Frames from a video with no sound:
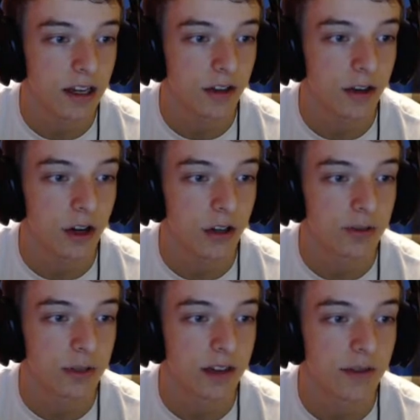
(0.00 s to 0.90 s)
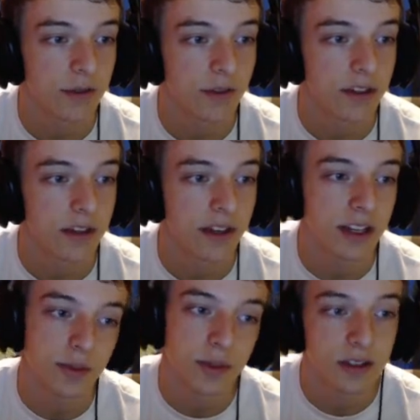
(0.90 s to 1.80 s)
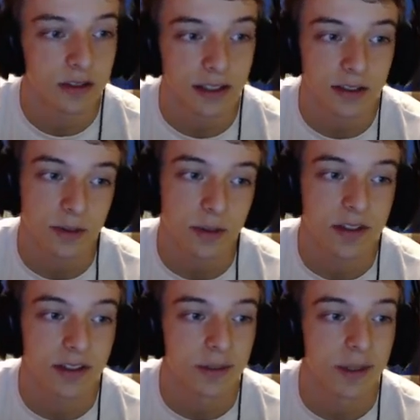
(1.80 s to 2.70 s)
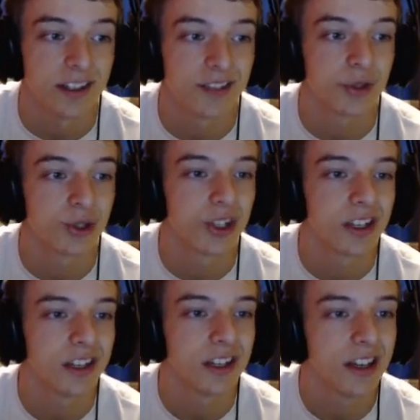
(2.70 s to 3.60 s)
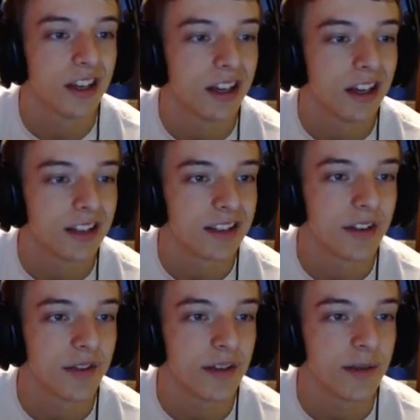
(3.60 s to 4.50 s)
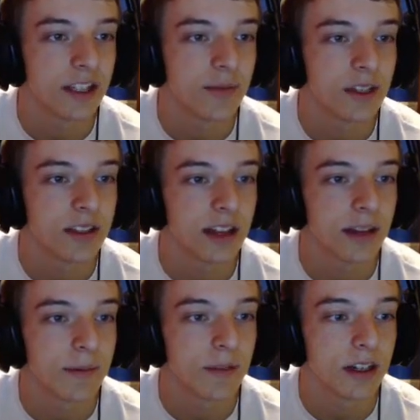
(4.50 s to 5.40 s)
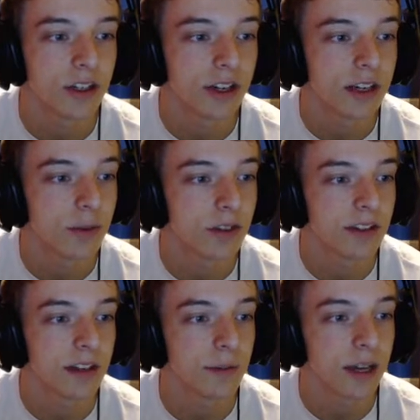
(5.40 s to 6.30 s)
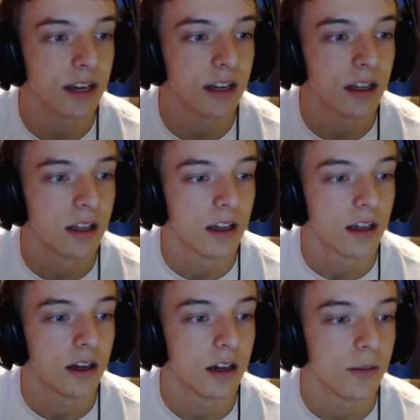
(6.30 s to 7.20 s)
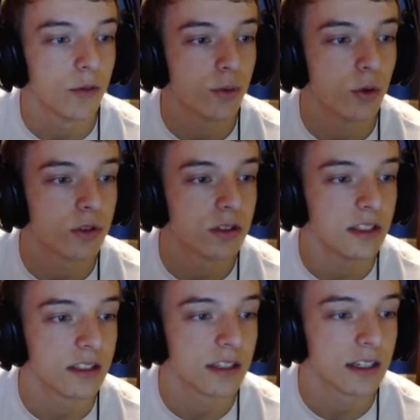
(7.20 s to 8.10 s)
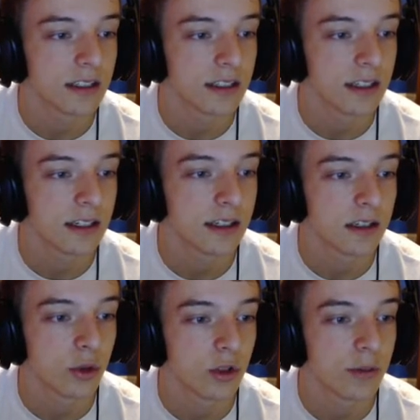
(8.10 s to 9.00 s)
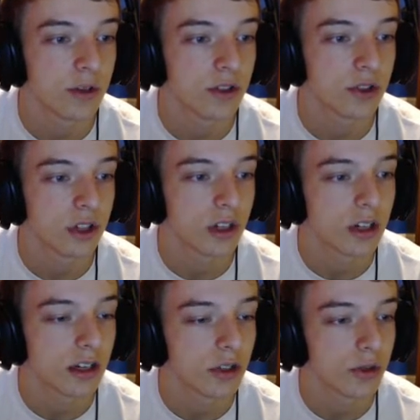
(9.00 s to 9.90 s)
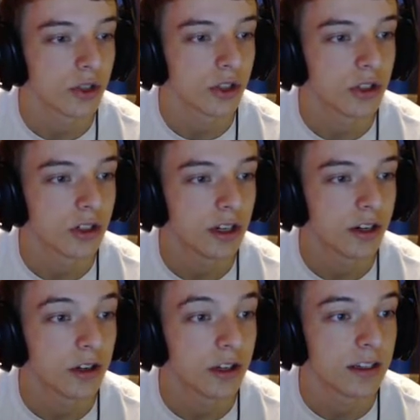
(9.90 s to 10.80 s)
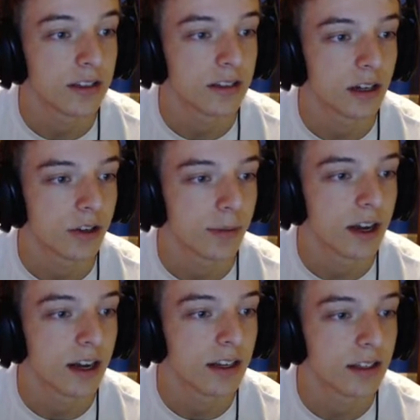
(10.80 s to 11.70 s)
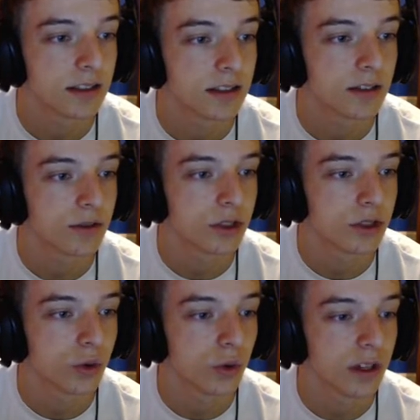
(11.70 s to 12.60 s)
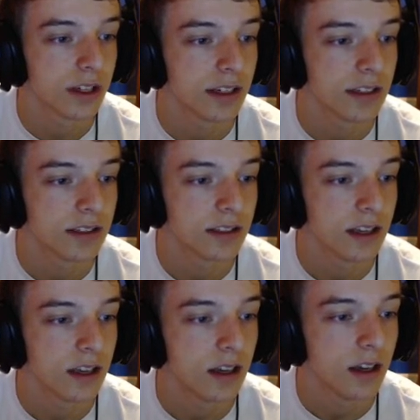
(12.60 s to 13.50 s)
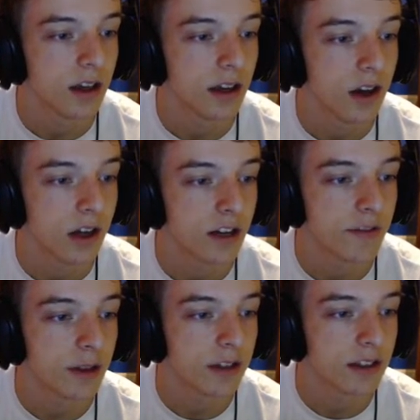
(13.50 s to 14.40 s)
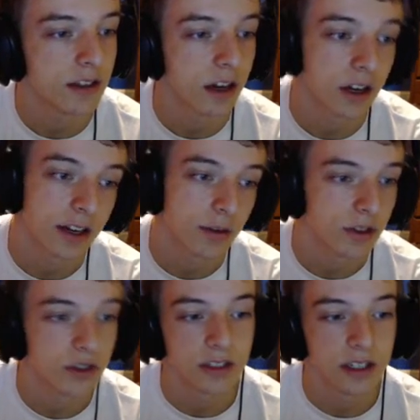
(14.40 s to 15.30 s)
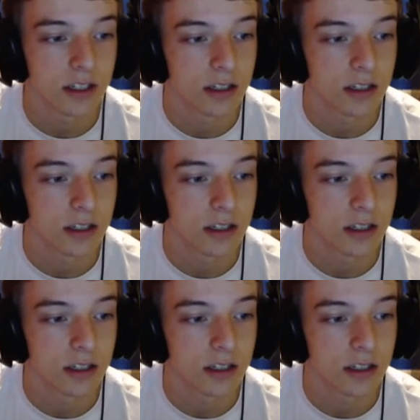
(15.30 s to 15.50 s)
100 Spit F with 70 HP, that's gonna be living some hits for sure. 75 base speed's not great, but it's not bad. The move pool's decent, like I said. It gets a bullet punch, U-turn, aerial ace, acrobatics, which is cool, I guess. Knockoff plus Iron Head, which is there.